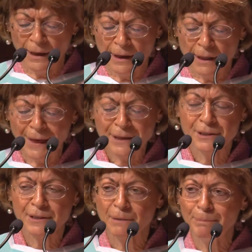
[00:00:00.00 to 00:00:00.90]

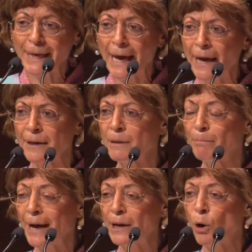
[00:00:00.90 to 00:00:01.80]
Thus began
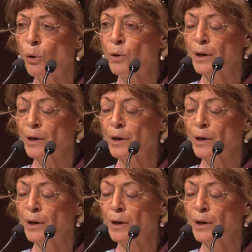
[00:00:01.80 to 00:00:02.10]
my long